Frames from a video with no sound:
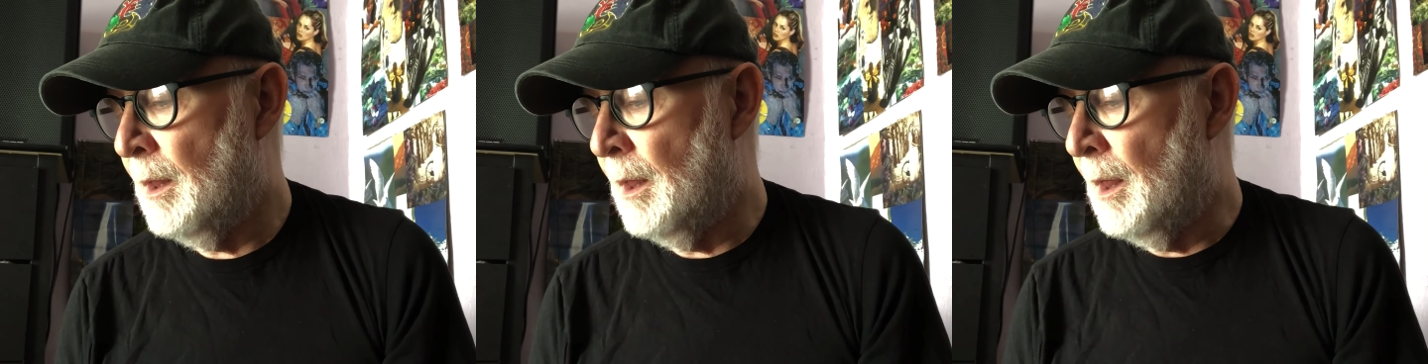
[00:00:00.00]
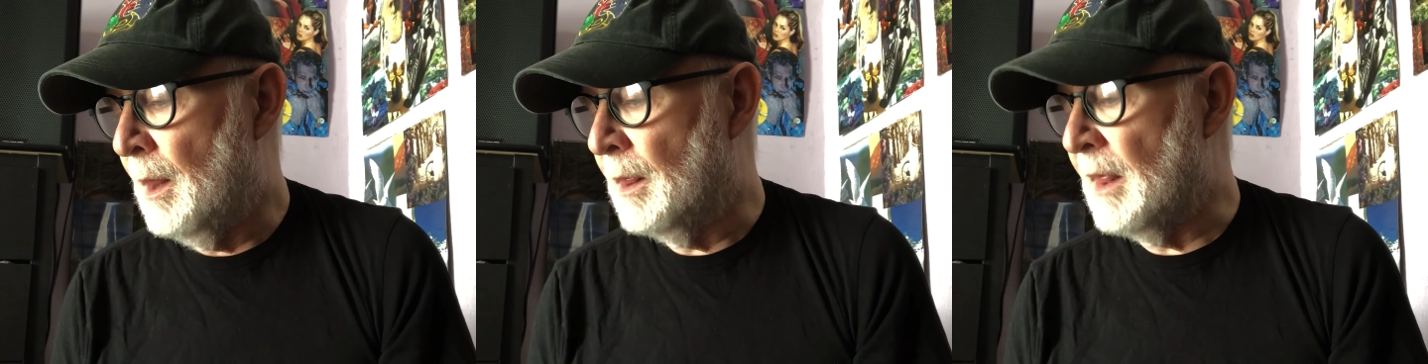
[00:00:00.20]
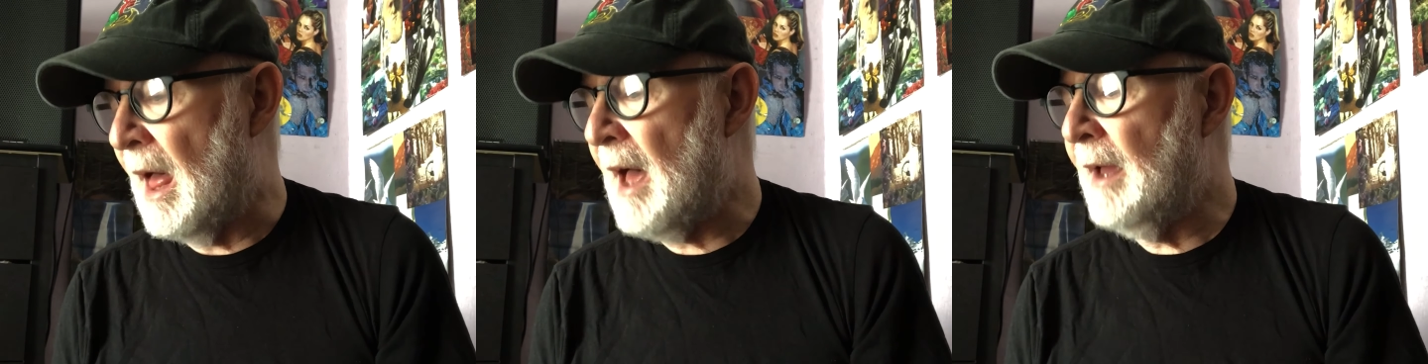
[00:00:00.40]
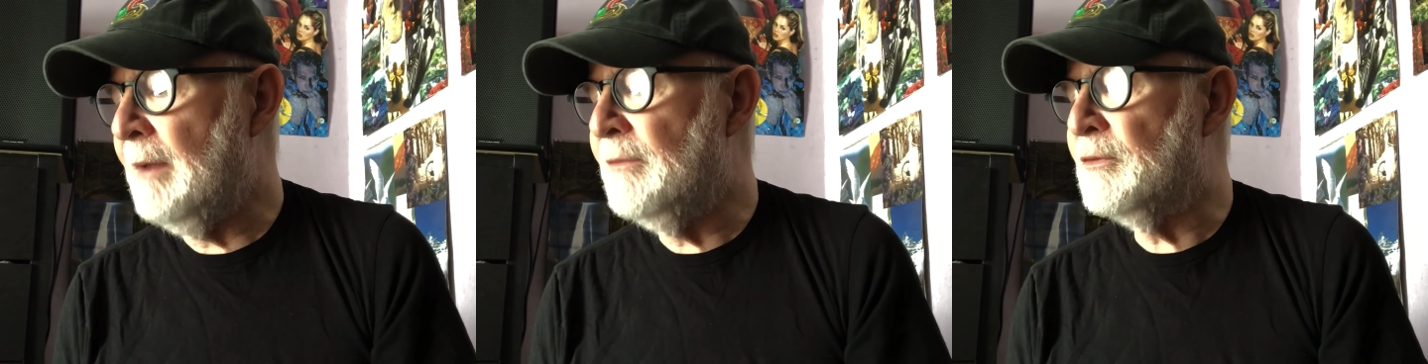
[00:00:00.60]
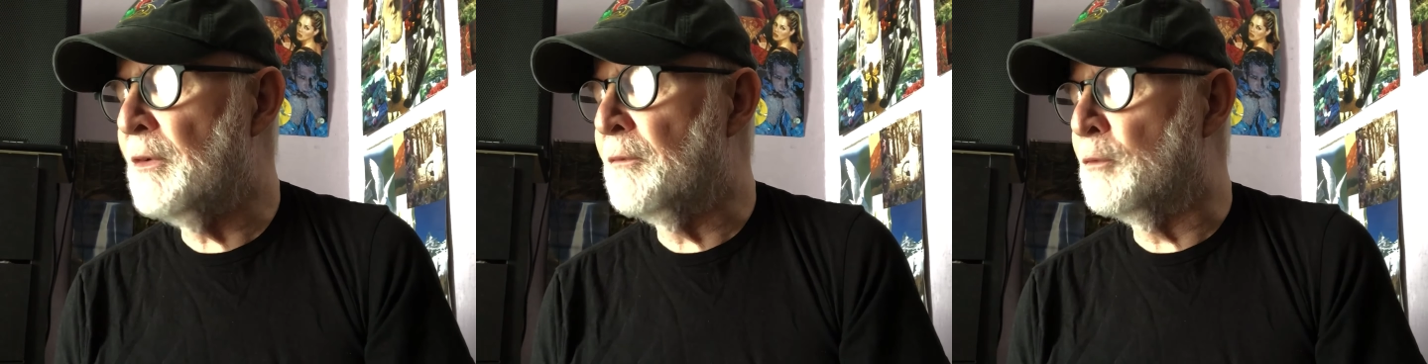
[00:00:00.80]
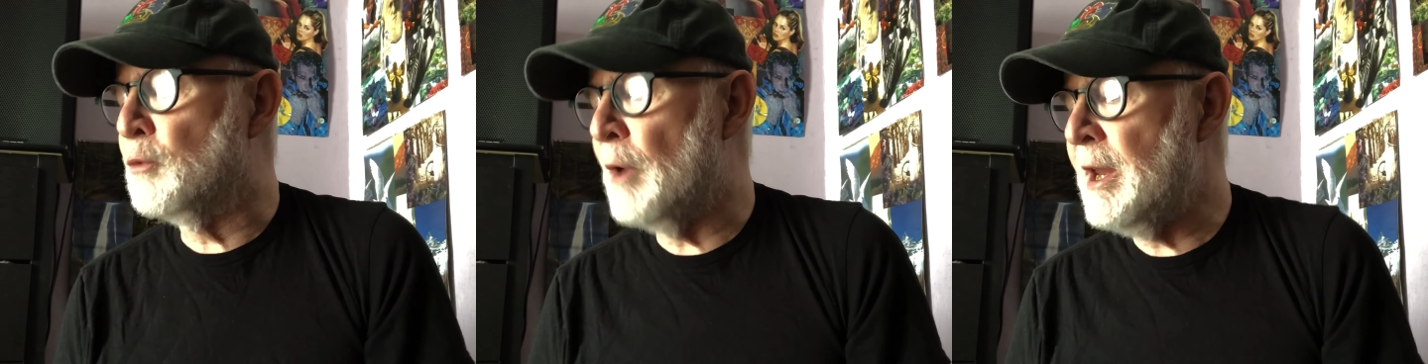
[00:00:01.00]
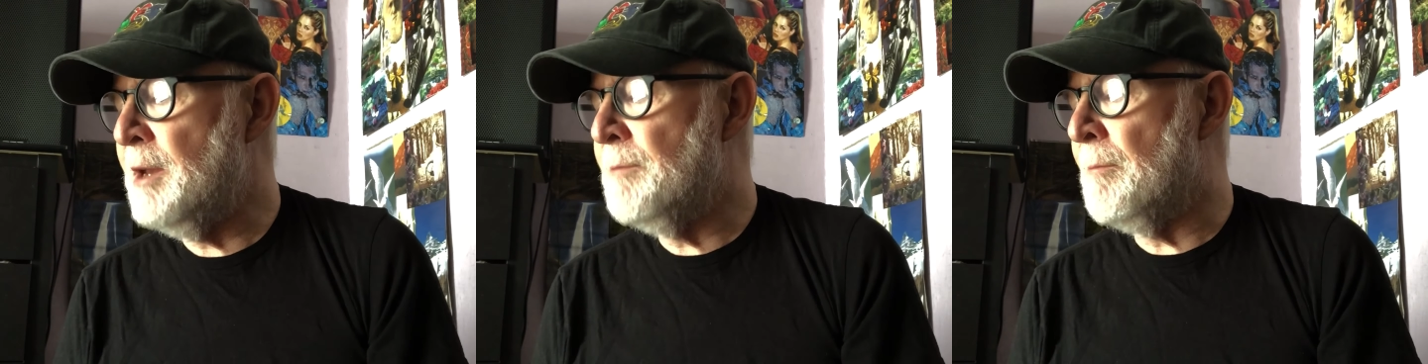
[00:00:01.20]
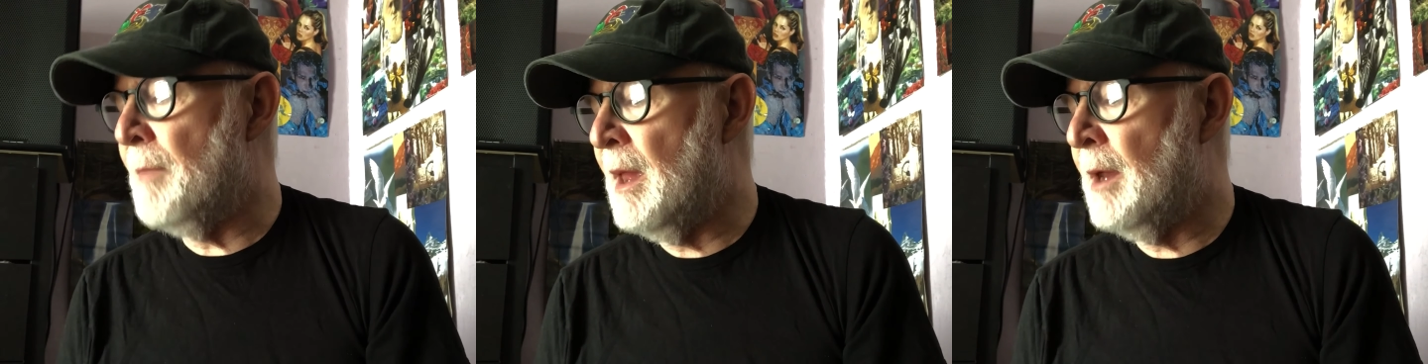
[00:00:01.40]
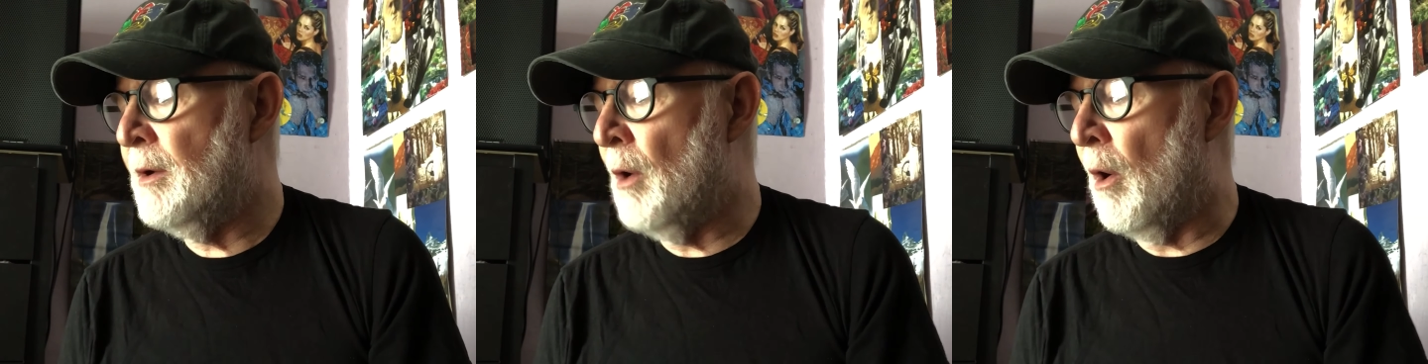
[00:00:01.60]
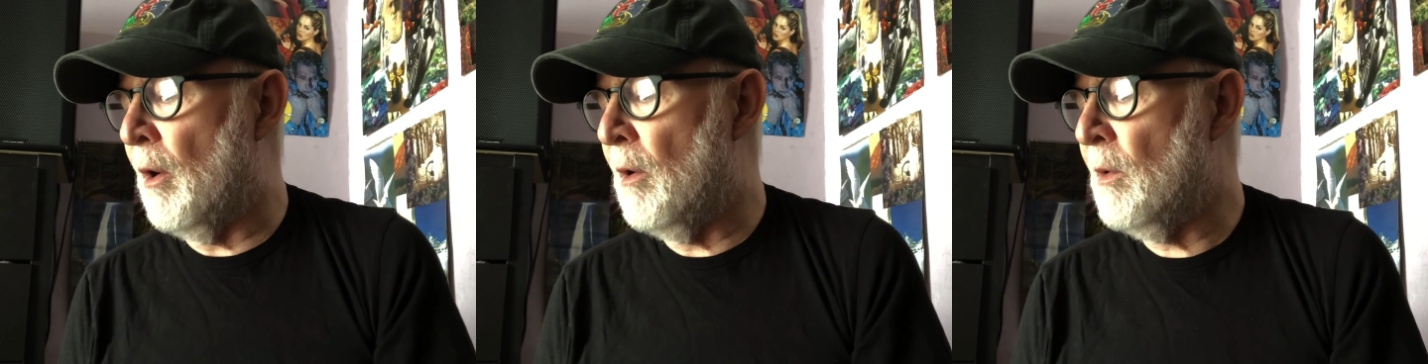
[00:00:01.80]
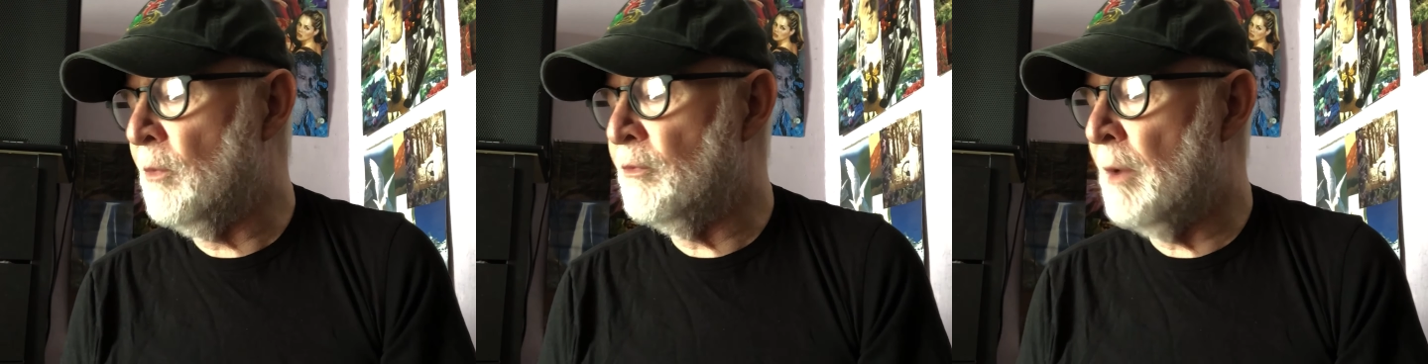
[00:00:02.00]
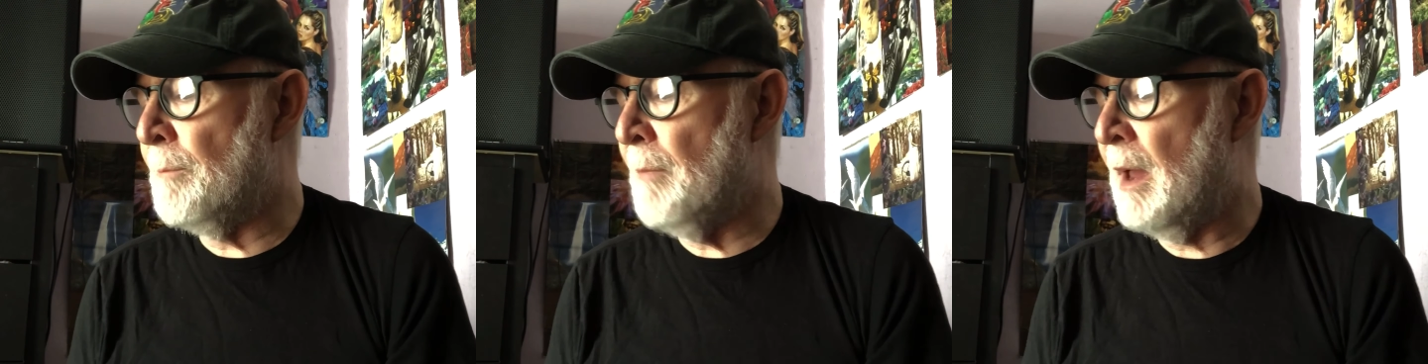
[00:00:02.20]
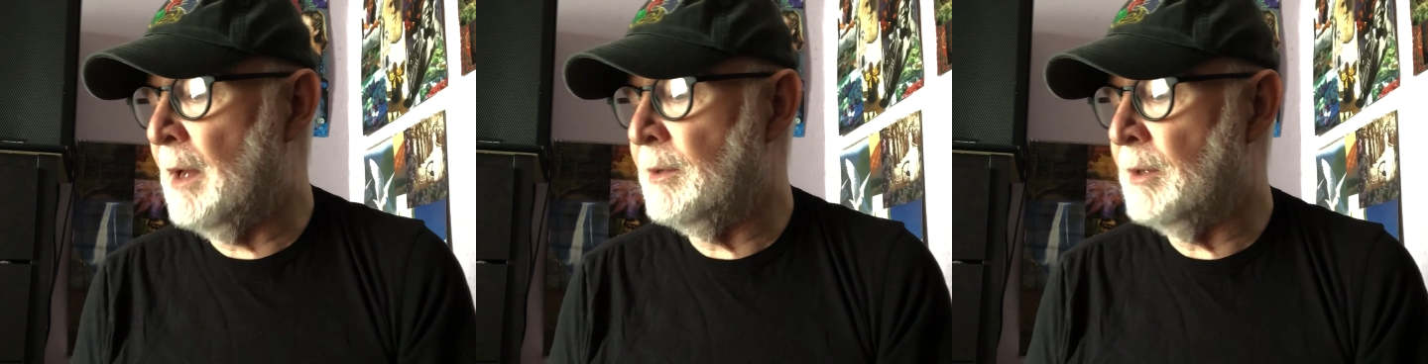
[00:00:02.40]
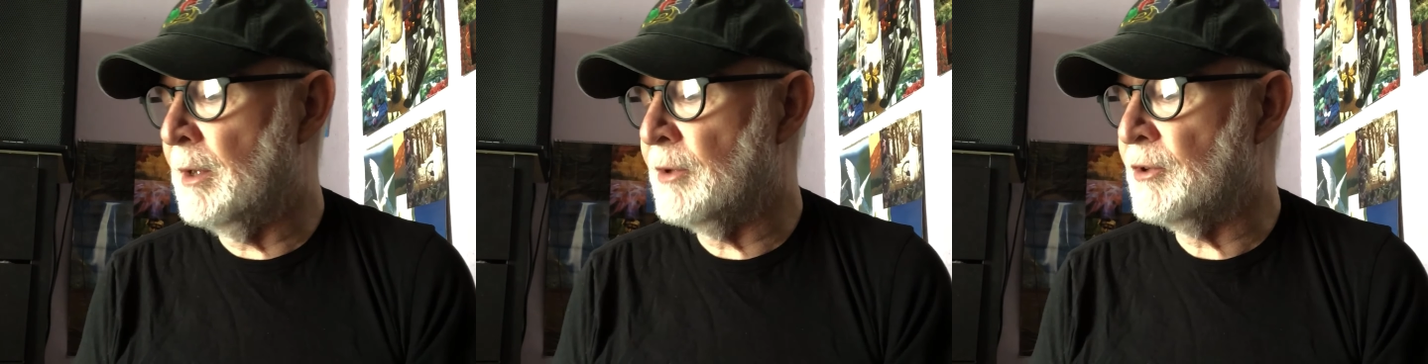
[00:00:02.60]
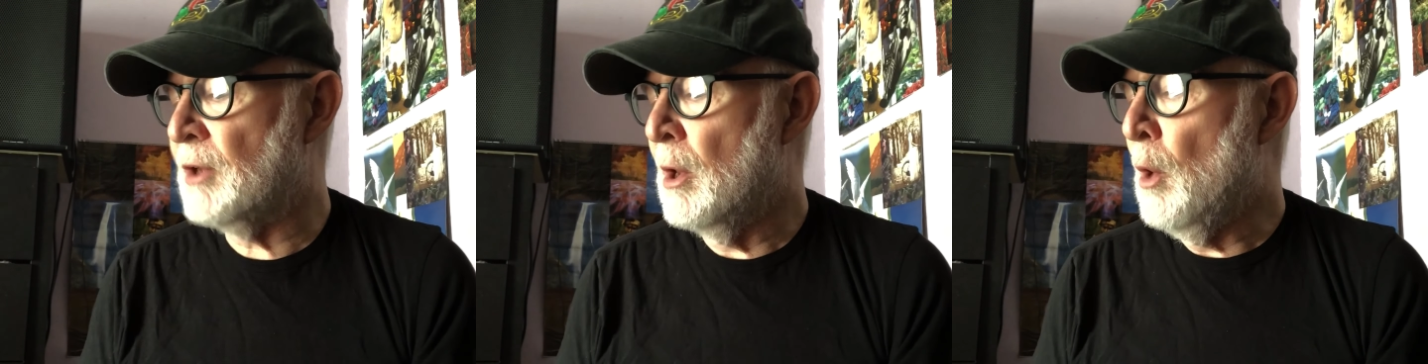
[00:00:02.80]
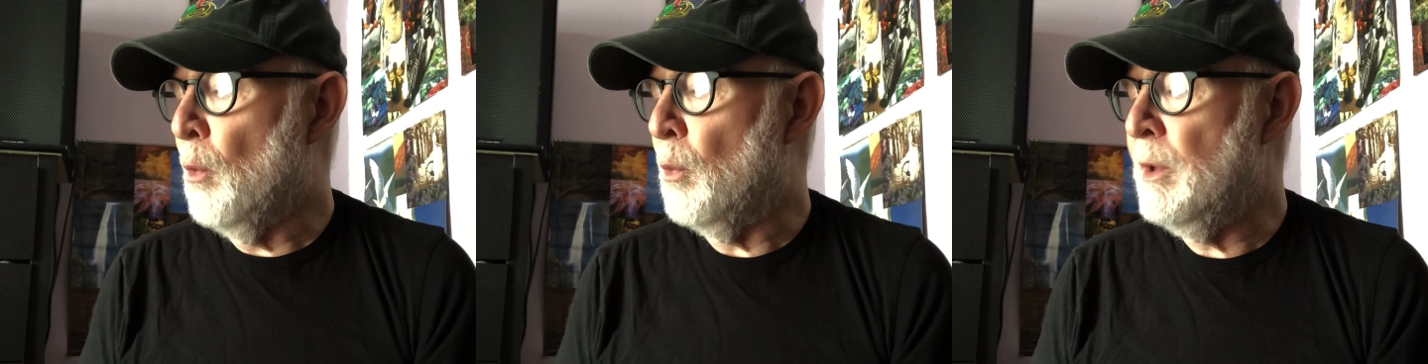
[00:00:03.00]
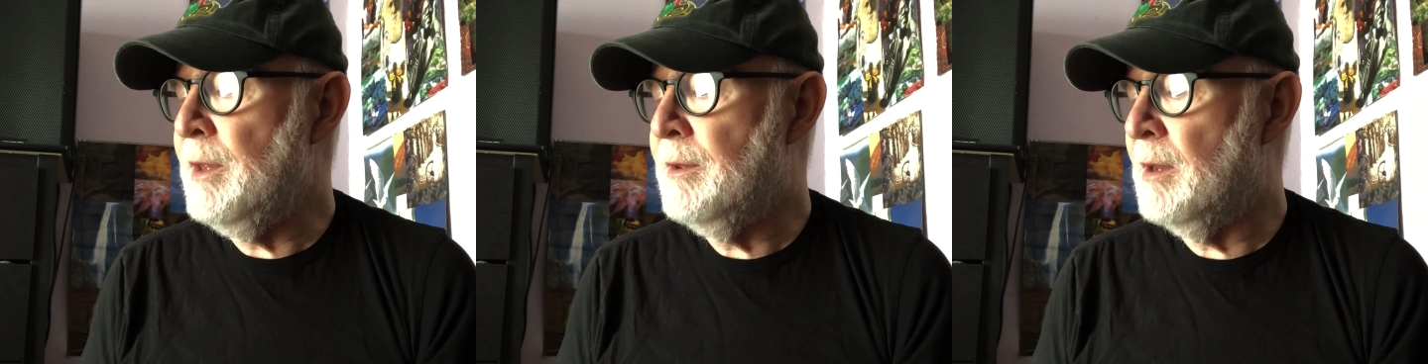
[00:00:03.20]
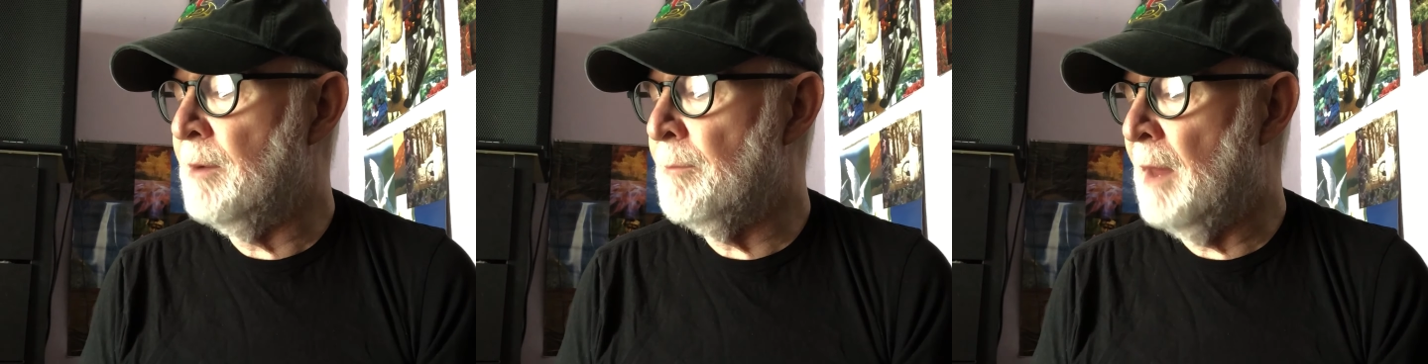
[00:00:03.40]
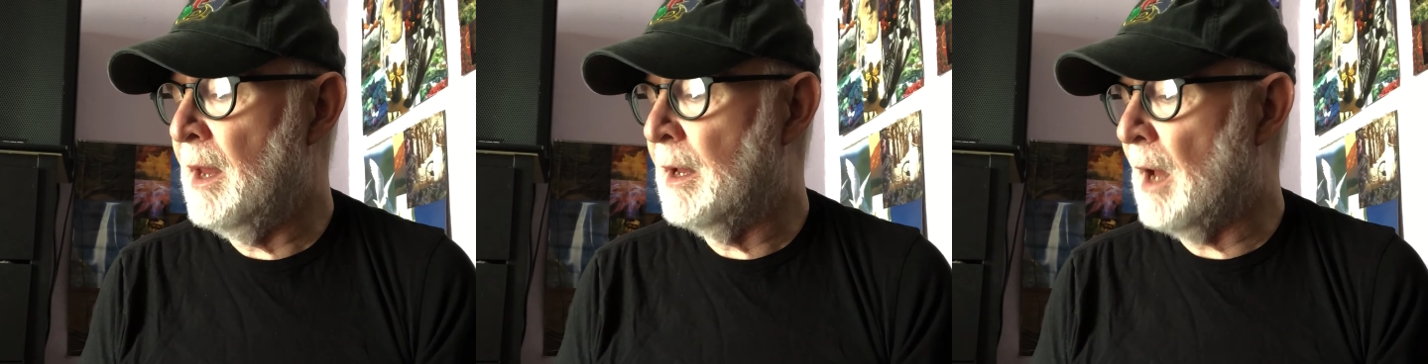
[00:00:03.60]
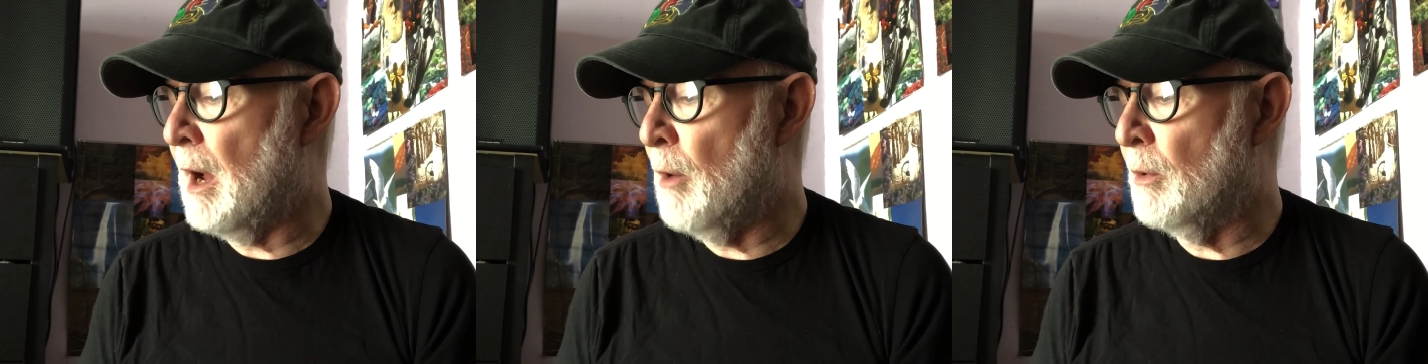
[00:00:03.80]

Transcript: Lives of great men all remind us we can make our